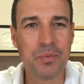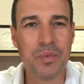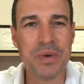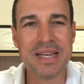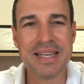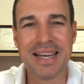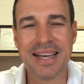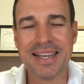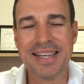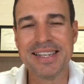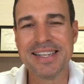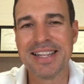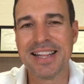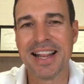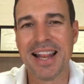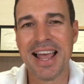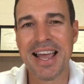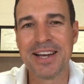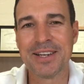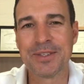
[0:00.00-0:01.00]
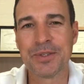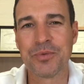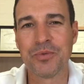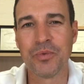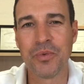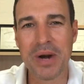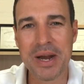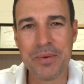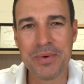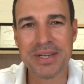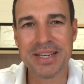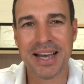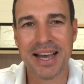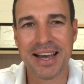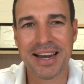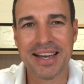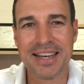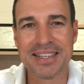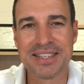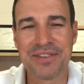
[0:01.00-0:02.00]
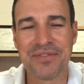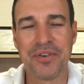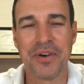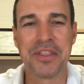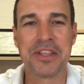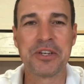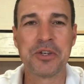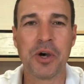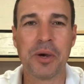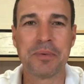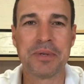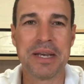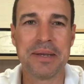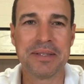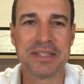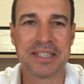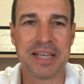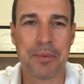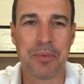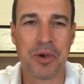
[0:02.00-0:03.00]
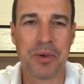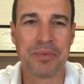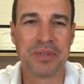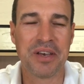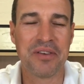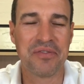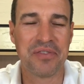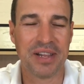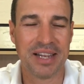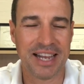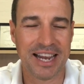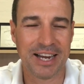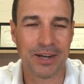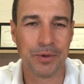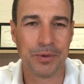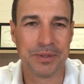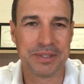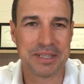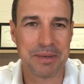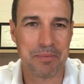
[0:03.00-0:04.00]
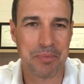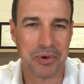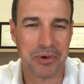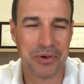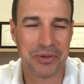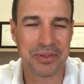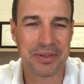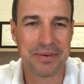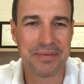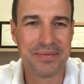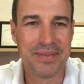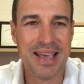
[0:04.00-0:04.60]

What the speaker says: we duck into the latest RIEWA data to find the top 10 suburbs for landlords in Perth.